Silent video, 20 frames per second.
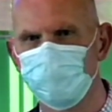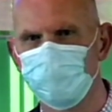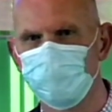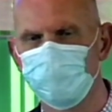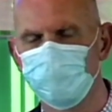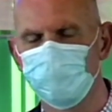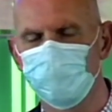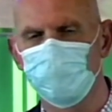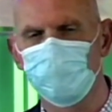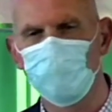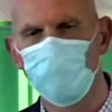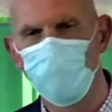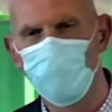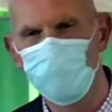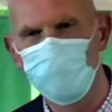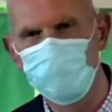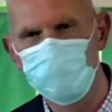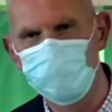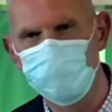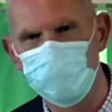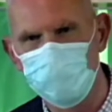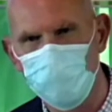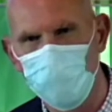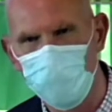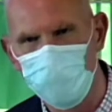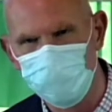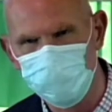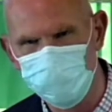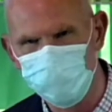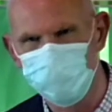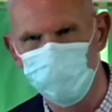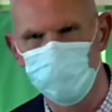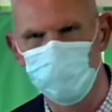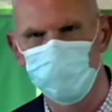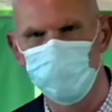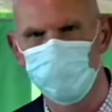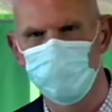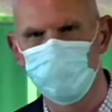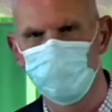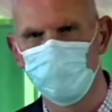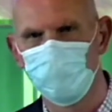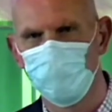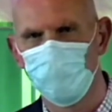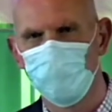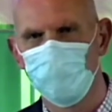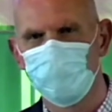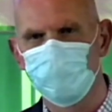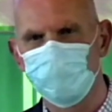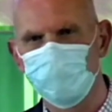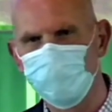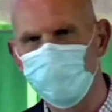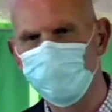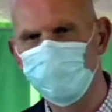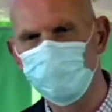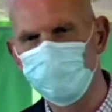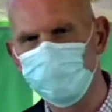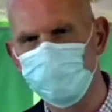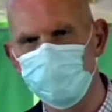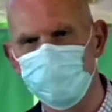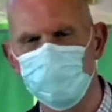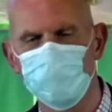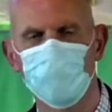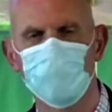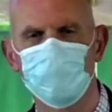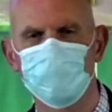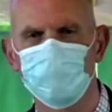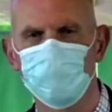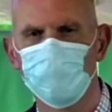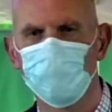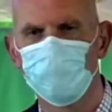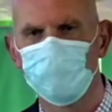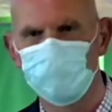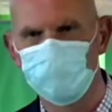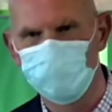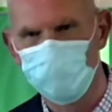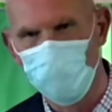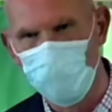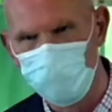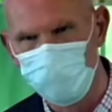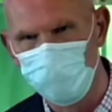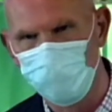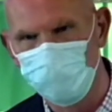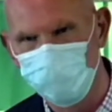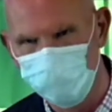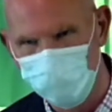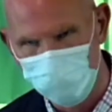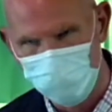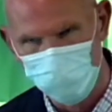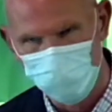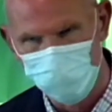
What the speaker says: The call of the gospel. Jesus says, follow me.